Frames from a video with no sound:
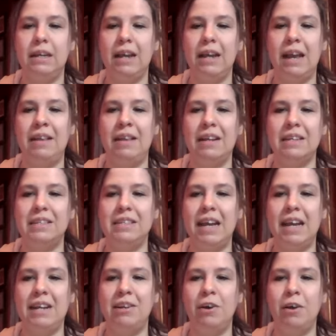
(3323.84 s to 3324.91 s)
And then
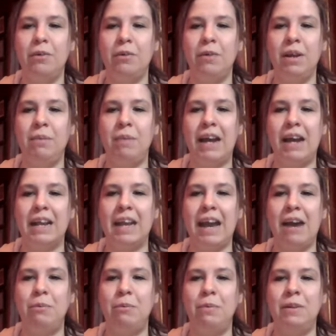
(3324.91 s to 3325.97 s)
extend all the way back
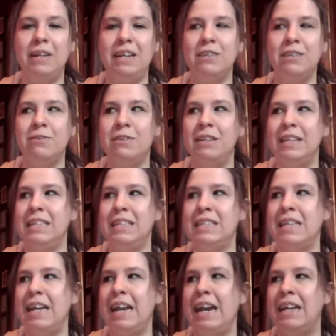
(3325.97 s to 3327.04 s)
out. Please release
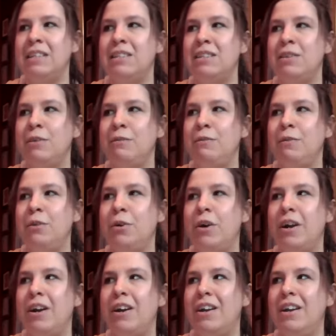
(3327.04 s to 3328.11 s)
the hands to the
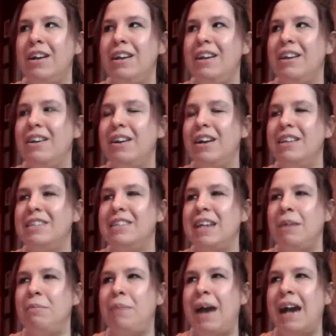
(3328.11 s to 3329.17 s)
floor. Good.
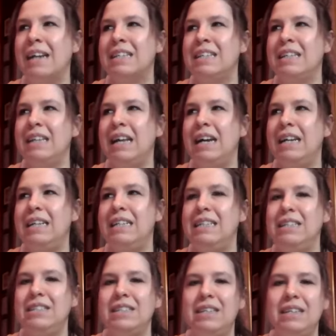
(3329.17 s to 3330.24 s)
Step back to
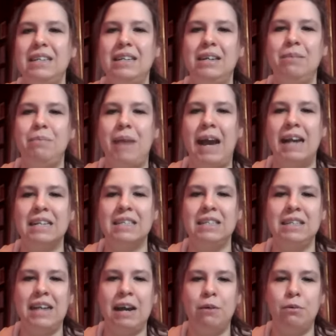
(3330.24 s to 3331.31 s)
lunge. Back to
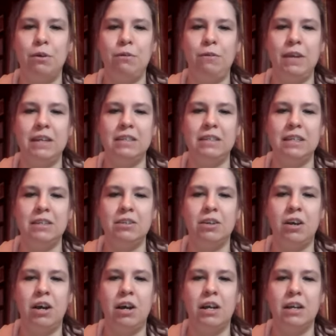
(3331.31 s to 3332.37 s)
downward facing
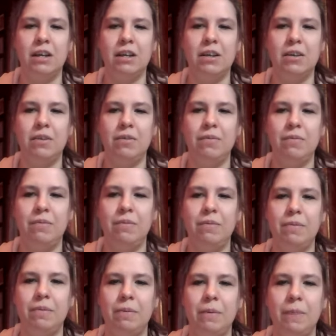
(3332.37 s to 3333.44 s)
dog.
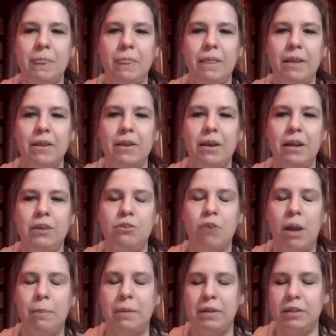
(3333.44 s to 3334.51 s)
Good.
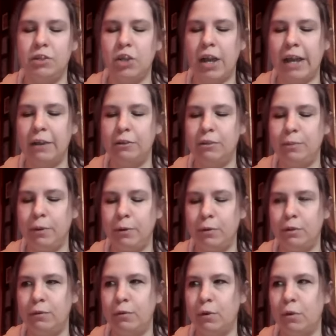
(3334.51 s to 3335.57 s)
Drop into child's
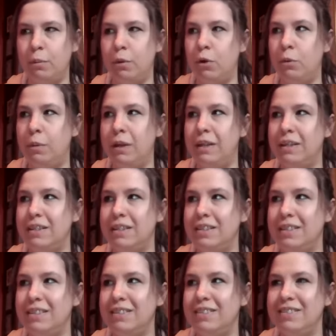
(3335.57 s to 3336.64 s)
pose for a moment.
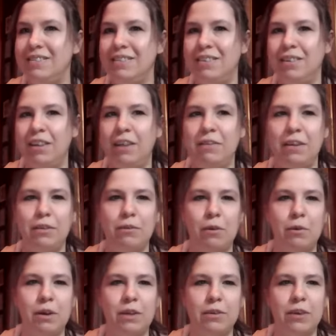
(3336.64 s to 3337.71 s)
Love it.
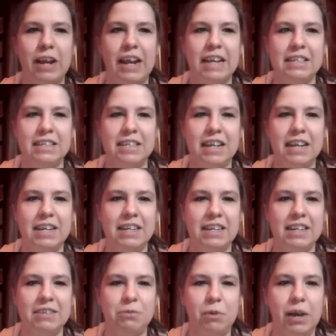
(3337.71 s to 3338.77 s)
Throw another handstand
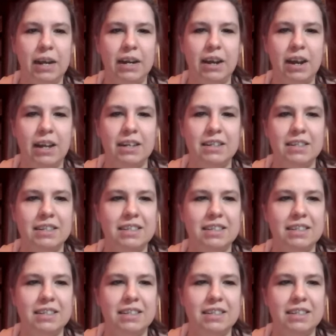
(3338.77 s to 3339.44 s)
in. Why not?